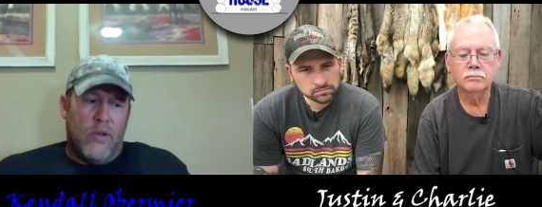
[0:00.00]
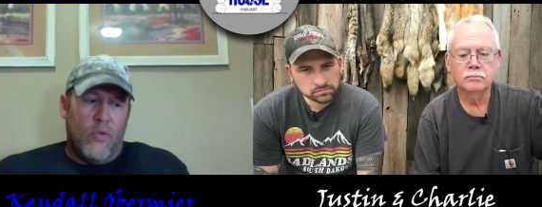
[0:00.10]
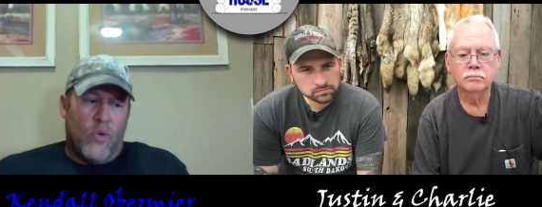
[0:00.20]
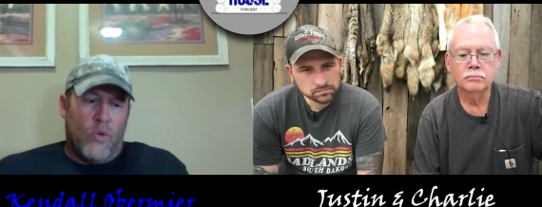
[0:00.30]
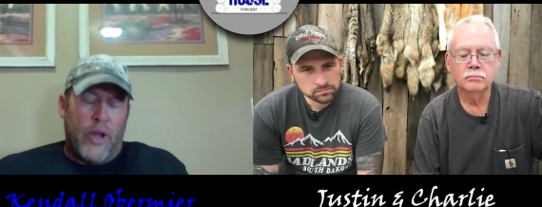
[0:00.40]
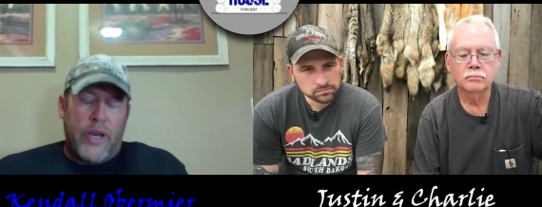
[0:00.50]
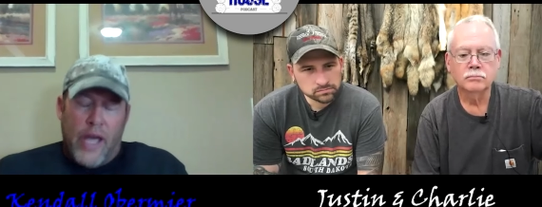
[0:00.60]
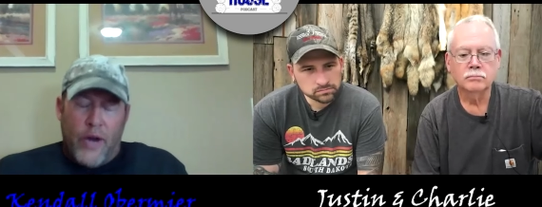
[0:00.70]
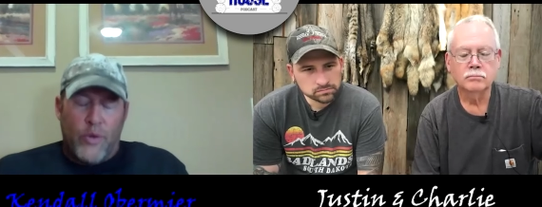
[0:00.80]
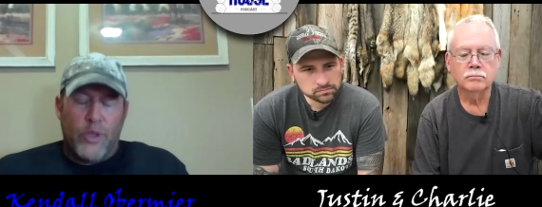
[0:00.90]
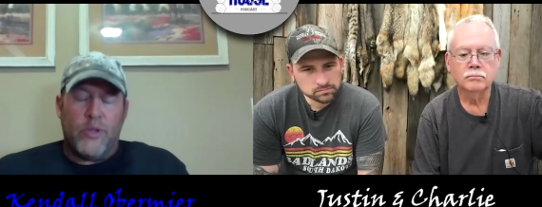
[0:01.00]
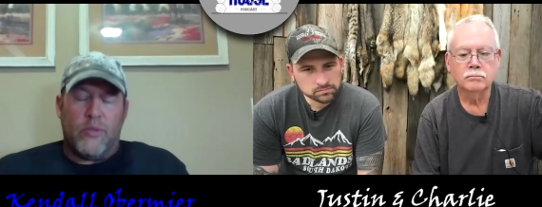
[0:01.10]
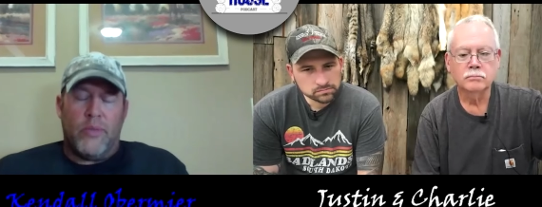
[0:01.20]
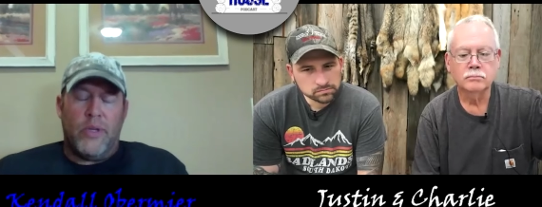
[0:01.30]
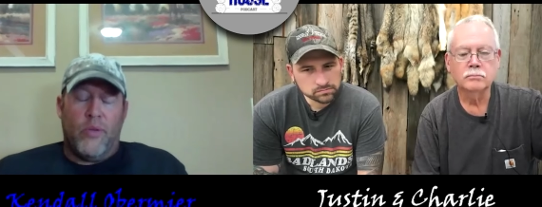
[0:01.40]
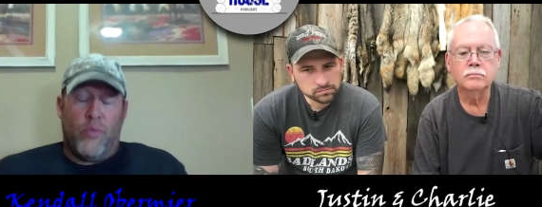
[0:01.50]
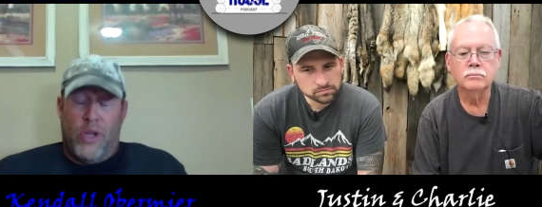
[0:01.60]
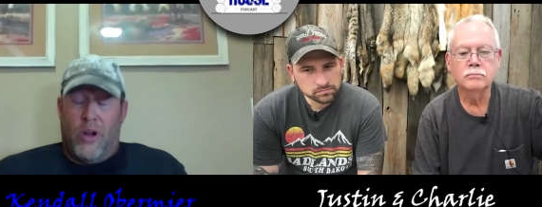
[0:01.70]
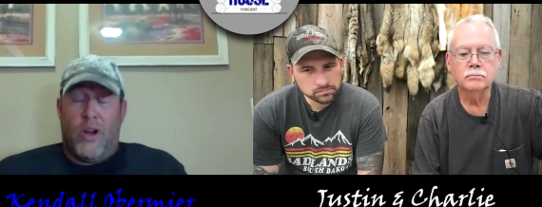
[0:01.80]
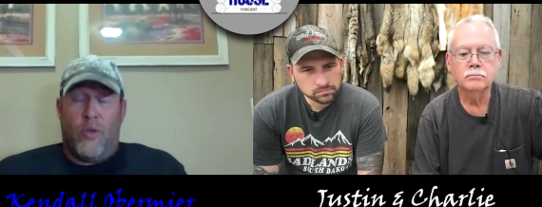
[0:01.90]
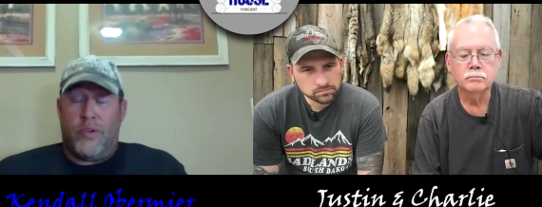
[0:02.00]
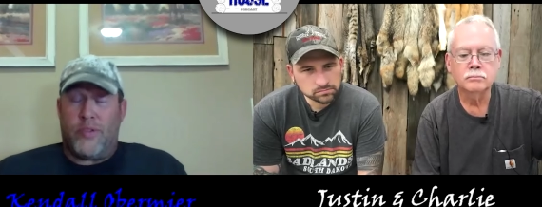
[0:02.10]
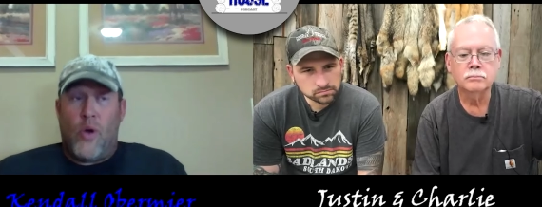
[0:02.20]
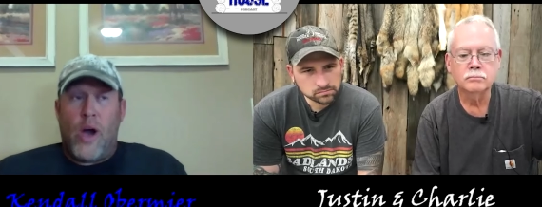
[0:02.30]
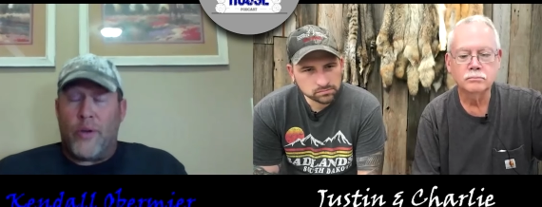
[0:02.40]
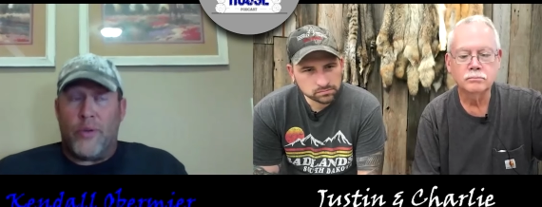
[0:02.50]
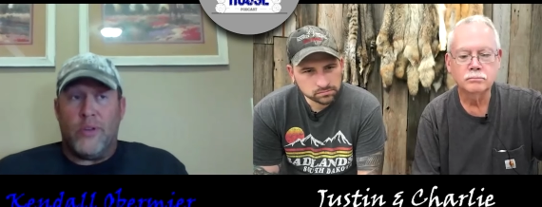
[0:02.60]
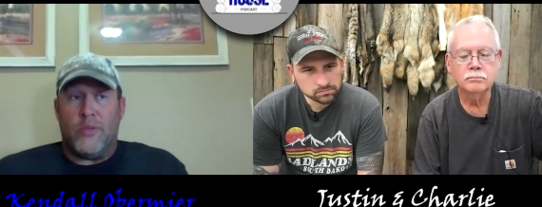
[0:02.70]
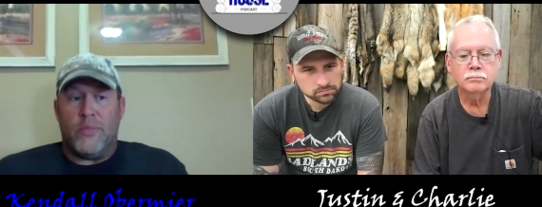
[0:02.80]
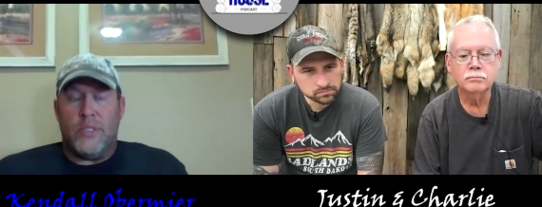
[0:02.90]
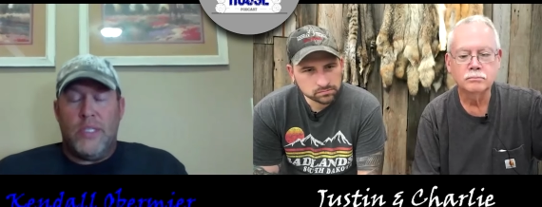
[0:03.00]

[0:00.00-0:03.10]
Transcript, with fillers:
Speaker 1: We're running out of room, and we are. We're so out of room